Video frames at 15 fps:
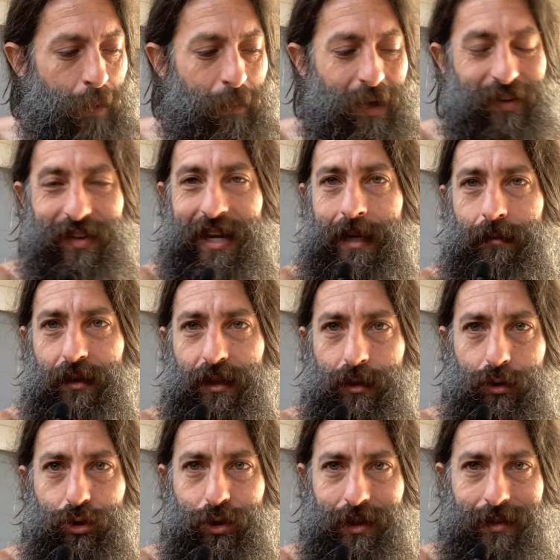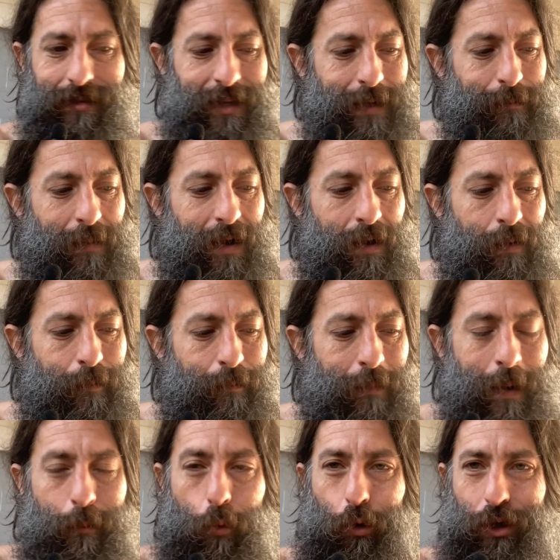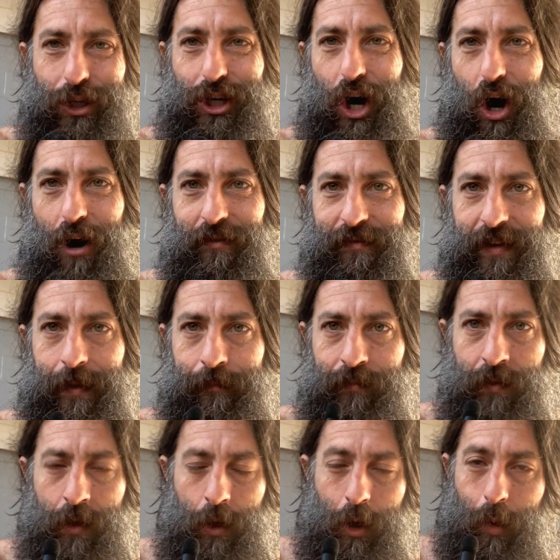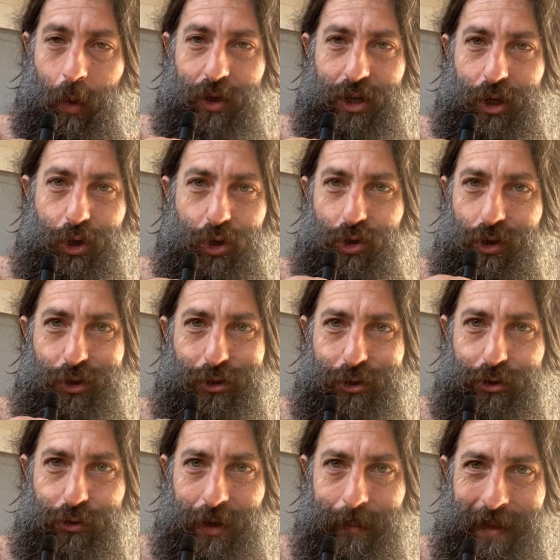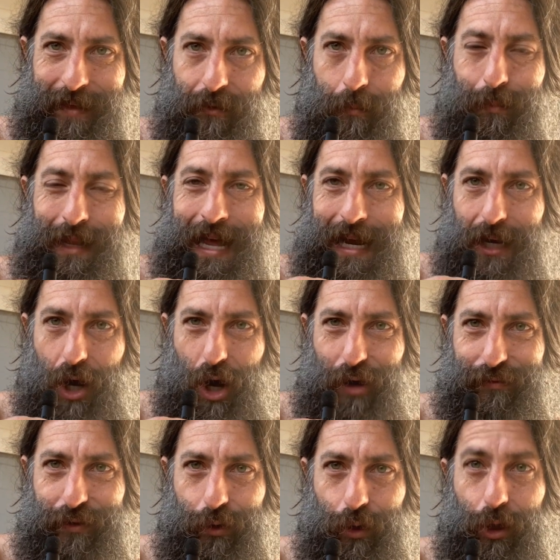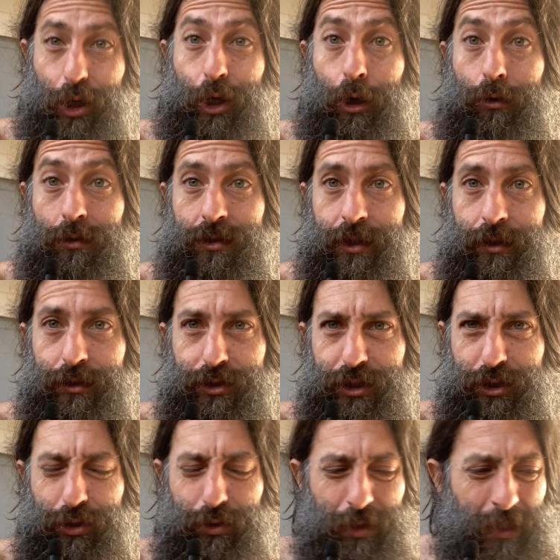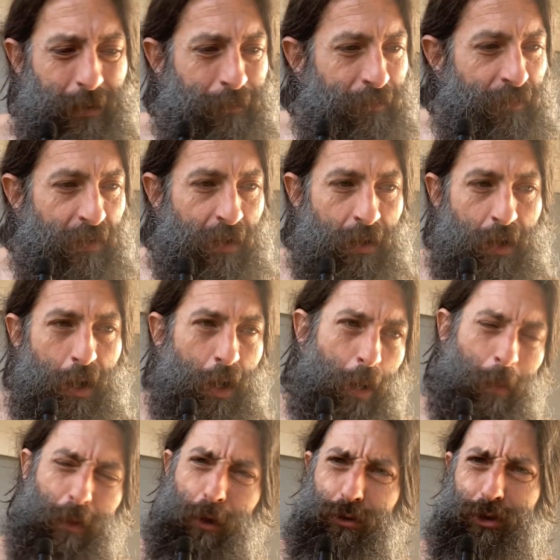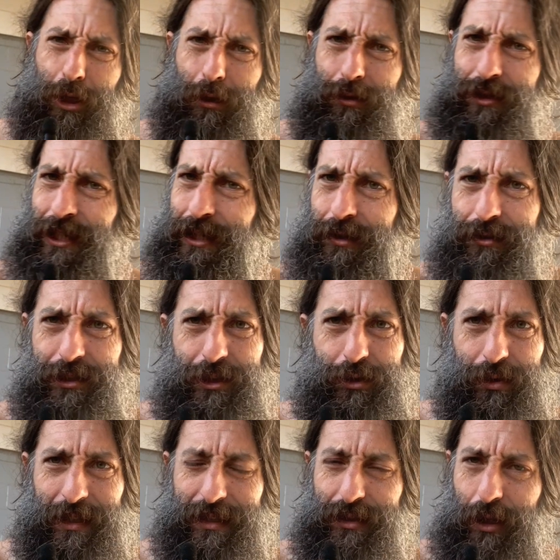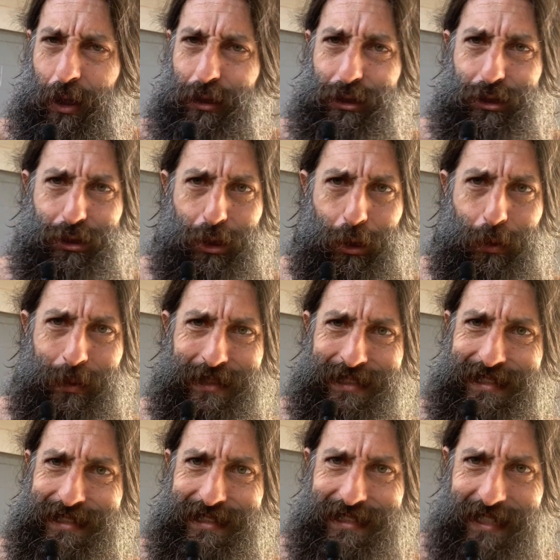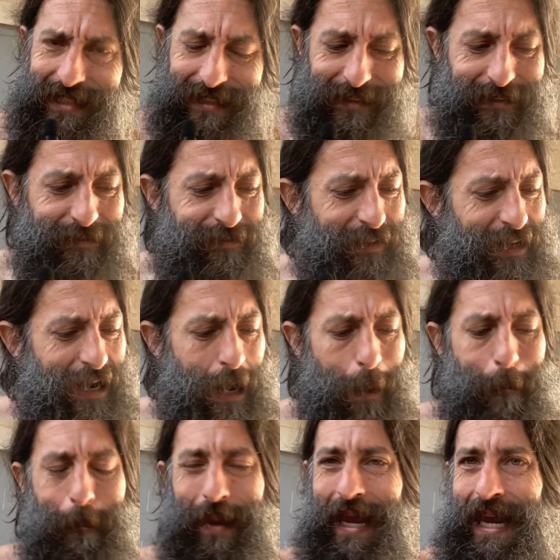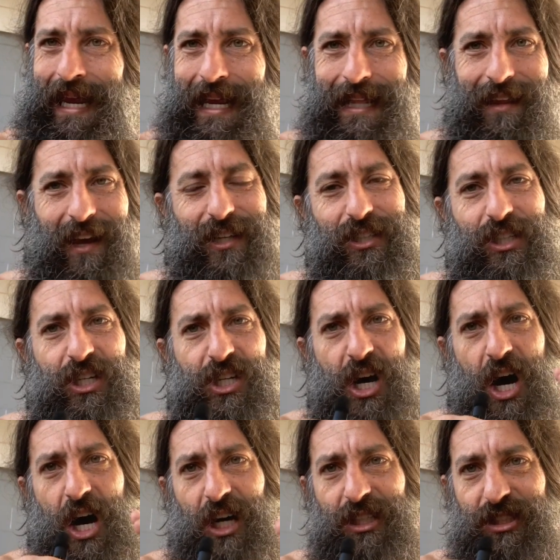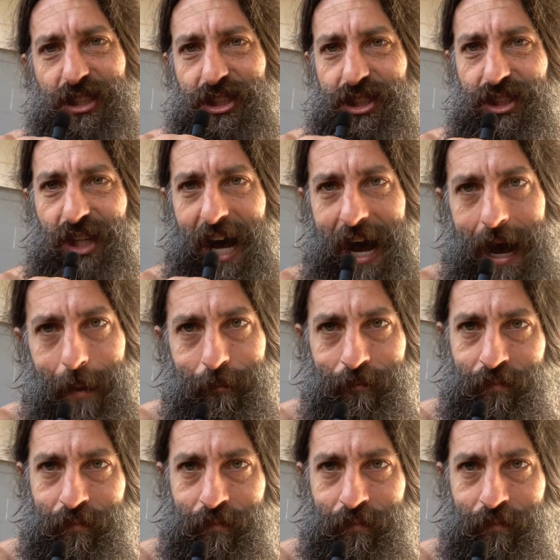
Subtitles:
Because I am gonna drink like my morning coffee, which I usually just drink either black coffee or a Ghost energy drink. Those Ghost energy drinks are so addictive, and I pee like nonstop